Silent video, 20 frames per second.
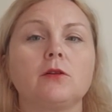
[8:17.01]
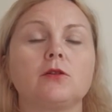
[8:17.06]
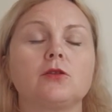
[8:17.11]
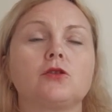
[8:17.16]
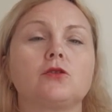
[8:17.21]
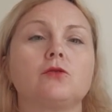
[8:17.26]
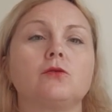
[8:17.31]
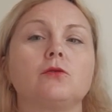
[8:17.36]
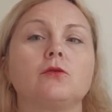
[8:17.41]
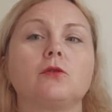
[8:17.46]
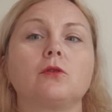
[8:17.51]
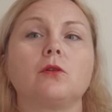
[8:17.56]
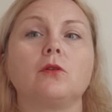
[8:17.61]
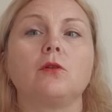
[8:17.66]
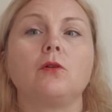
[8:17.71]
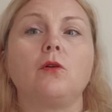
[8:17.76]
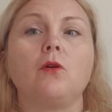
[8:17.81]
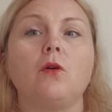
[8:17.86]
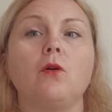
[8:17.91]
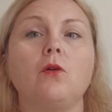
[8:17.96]
should
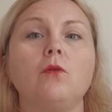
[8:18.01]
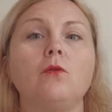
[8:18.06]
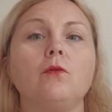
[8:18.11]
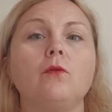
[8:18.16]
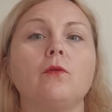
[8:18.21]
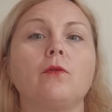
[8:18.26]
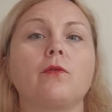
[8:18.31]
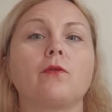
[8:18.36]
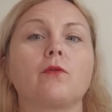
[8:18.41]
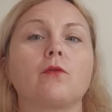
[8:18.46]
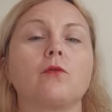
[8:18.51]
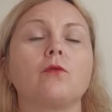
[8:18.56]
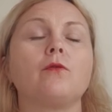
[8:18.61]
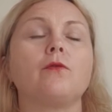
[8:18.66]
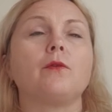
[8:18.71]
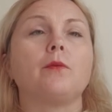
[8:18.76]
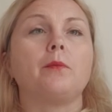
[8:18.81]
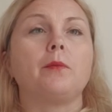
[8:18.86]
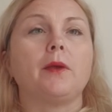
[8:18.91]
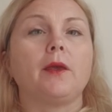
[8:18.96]
go through
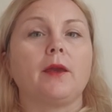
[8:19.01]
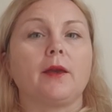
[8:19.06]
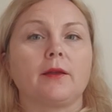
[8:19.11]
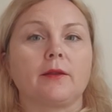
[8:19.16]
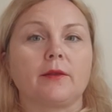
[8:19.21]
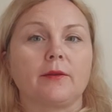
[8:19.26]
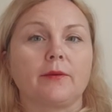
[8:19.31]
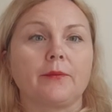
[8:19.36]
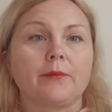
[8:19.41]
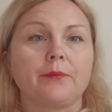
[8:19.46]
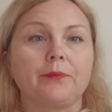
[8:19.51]
VPN.